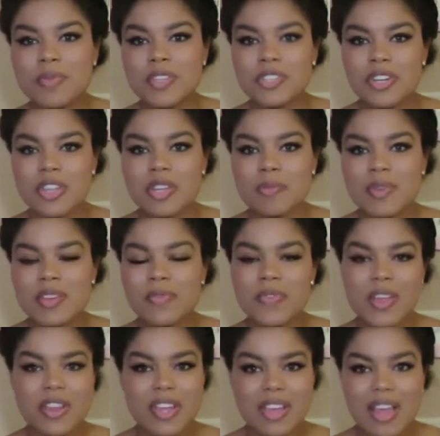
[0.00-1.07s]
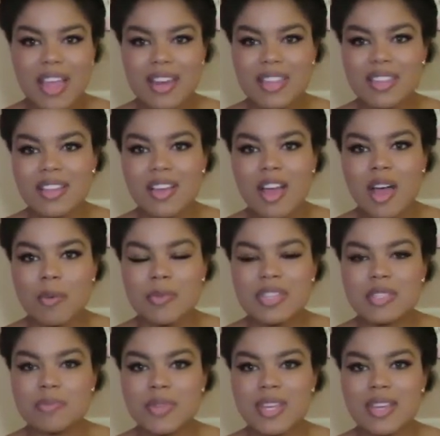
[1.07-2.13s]
Be sure you be very kind in the
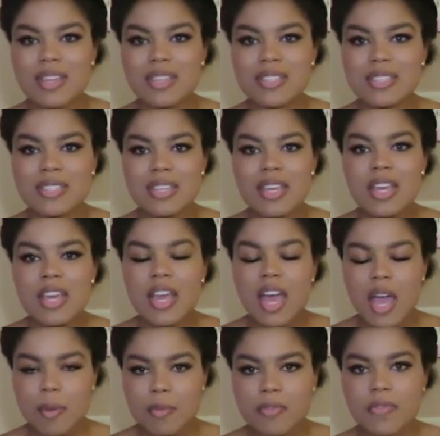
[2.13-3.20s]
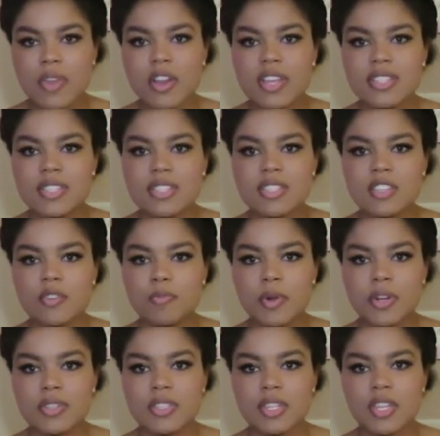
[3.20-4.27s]
comments, because I'm a very sensitive
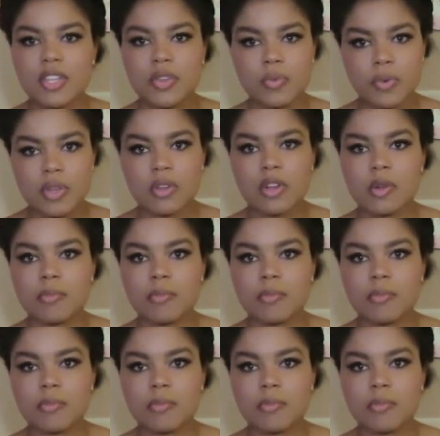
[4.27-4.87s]
person and you will